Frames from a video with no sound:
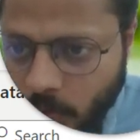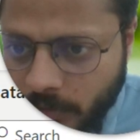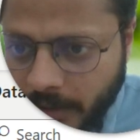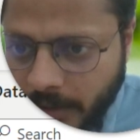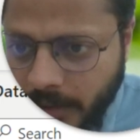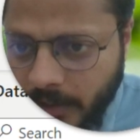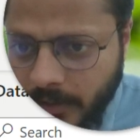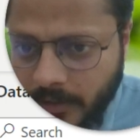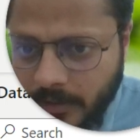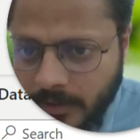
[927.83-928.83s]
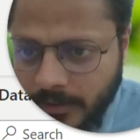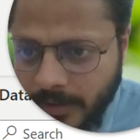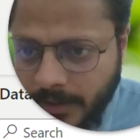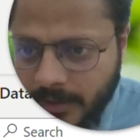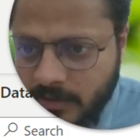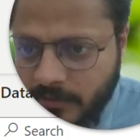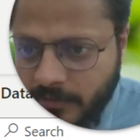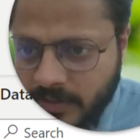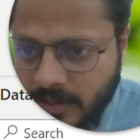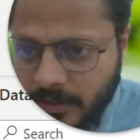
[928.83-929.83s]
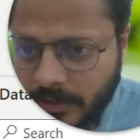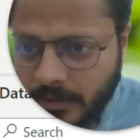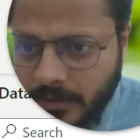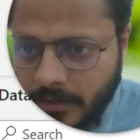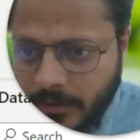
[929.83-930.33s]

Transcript: over here, that is fiscal year,